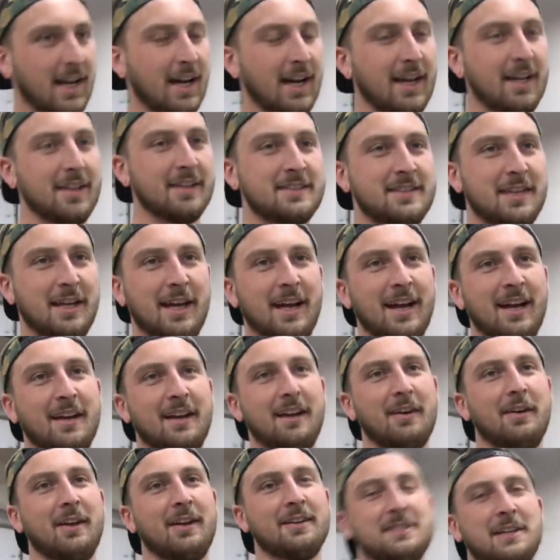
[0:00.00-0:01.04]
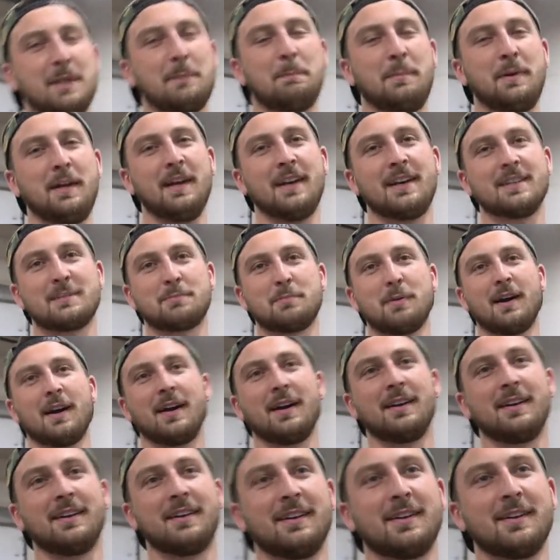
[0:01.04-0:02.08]
I said, P.S.
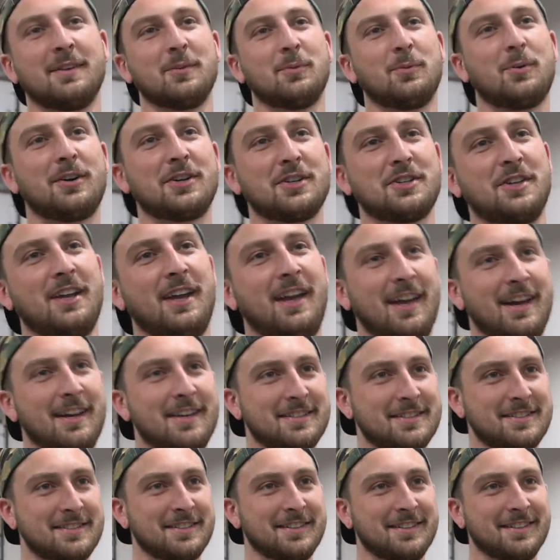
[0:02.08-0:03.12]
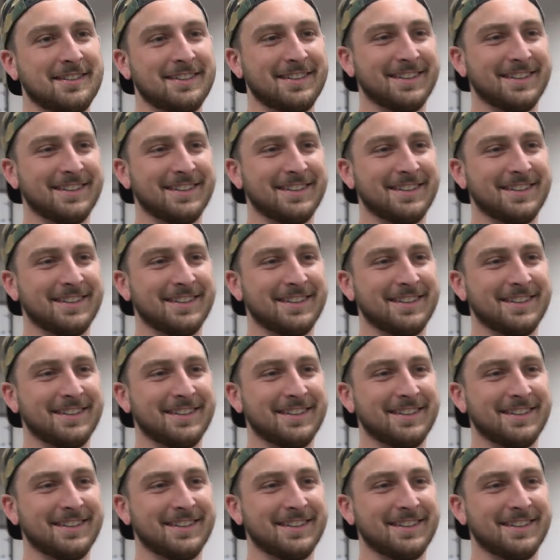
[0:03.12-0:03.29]
Brian, wash your ass.